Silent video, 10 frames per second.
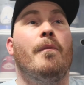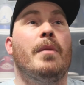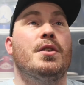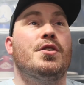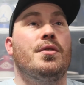I've
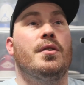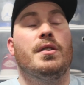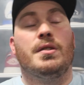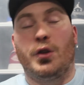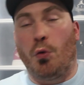mentioned
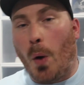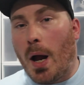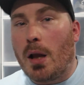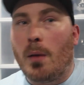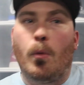that it's a
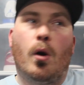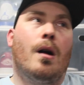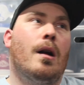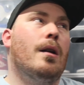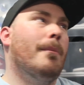grail of mine.